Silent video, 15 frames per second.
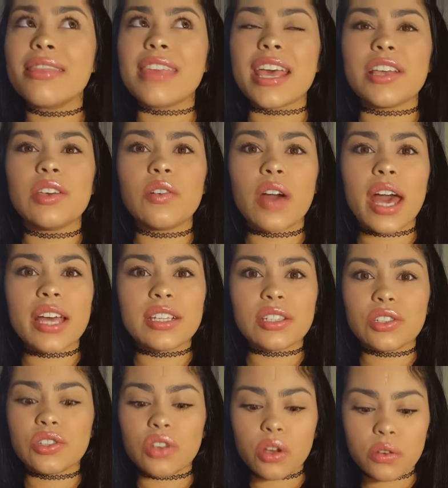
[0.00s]
Thank you guys
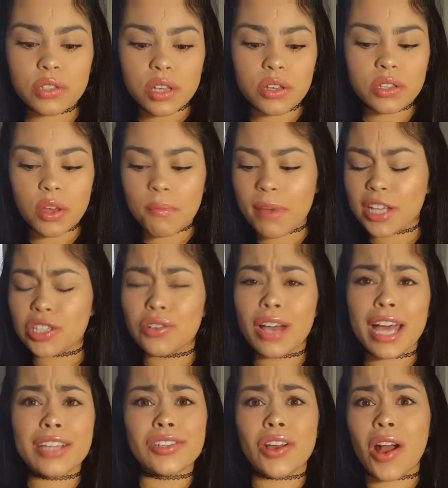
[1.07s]
so much. You
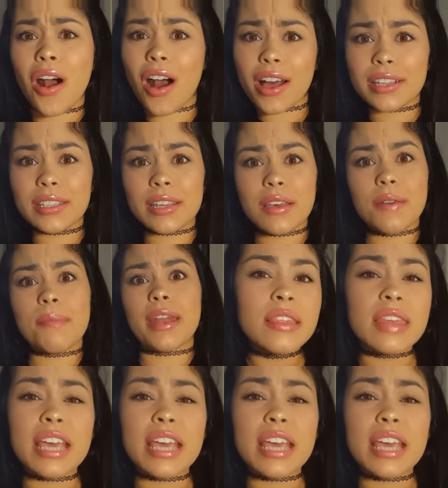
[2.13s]
guys are awesome.